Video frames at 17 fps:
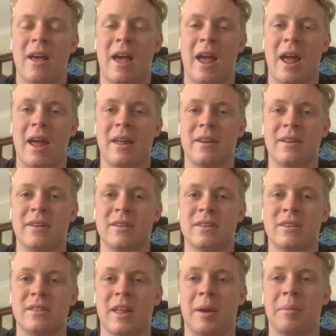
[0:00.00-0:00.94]

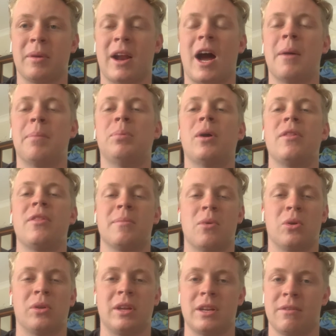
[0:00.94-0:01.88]
and then I'm going to upload them
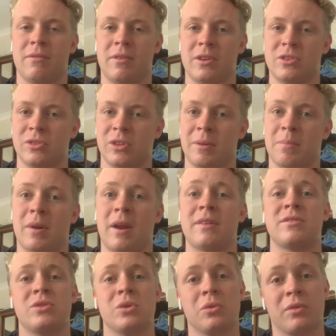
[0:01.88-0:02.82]
all individually, but
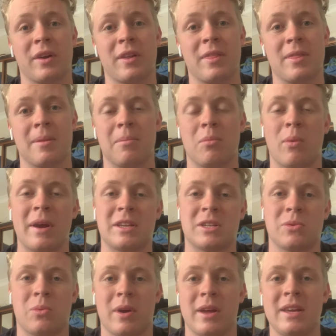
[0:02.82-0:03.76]
I've still written them week
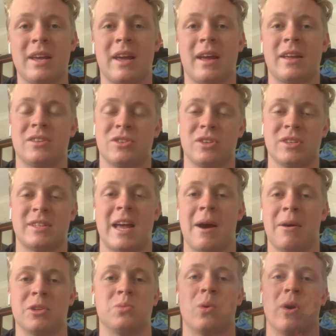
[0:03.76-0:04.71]
to week. It's just
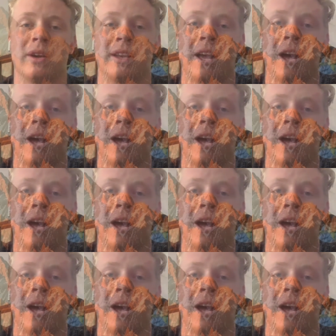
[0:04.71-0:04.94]
how it's worked out.